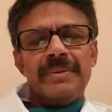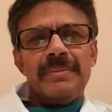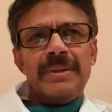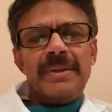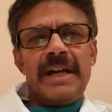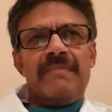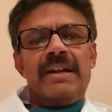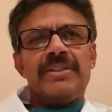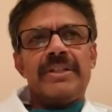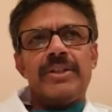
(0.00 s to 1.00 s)

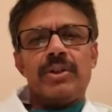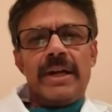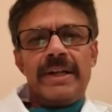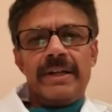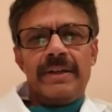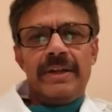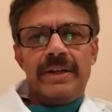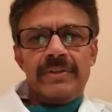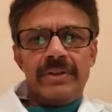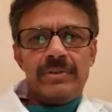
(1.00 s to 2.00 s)
advanced stage chronic kidney
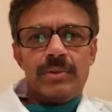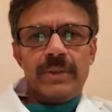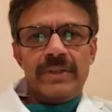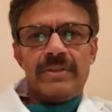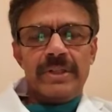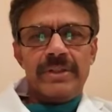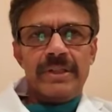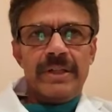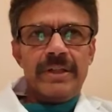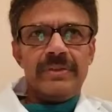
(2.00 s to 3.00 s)
disease to end-stage
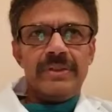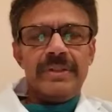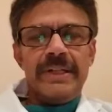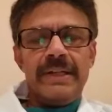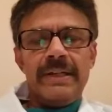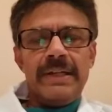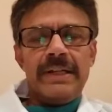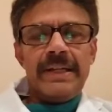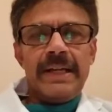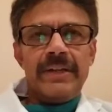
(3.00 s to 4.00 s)
kidney disease needing
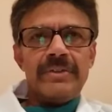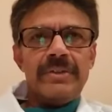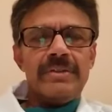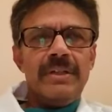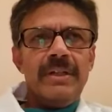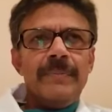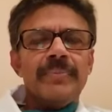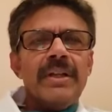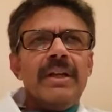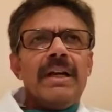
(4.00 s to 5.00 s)
dialysis.
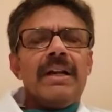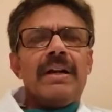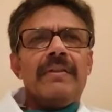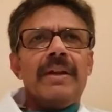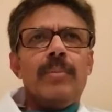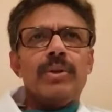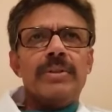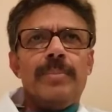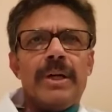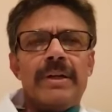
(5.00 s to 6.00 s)
And another most
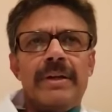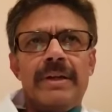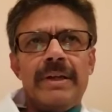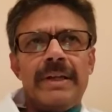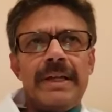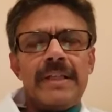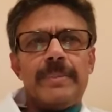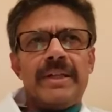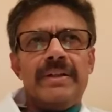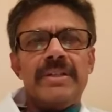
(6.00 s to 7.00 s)
important
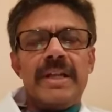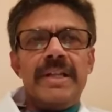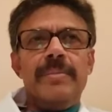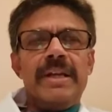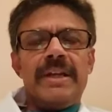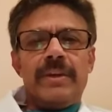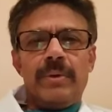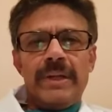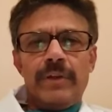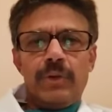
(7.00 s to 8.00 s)
aspect is anemia.
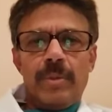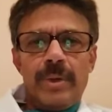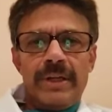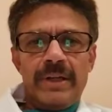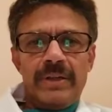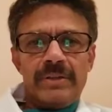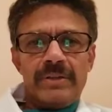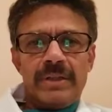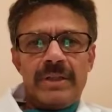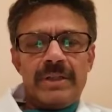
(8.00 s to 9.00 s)
Erythropoietin is
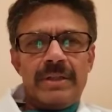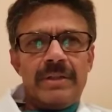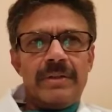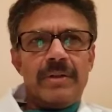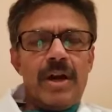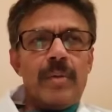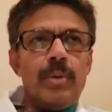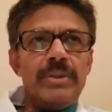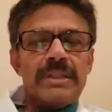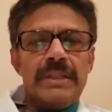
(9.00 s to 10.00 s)
a
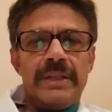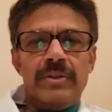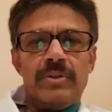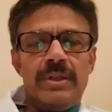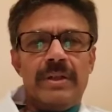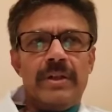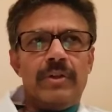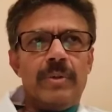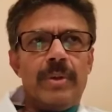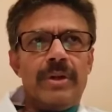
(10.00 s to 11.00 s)
hormone, just like insulin.
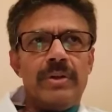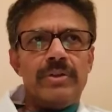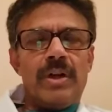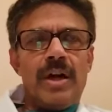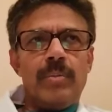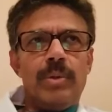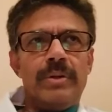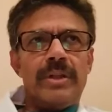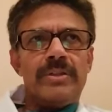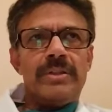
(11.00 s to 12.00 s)
Erythropoietin is a hormone
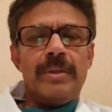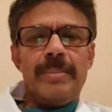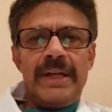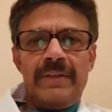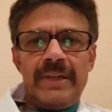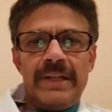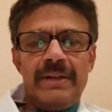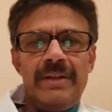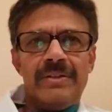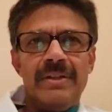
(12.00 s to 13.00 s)
that's made in the
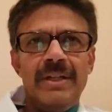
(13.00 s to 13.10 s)
kidneys,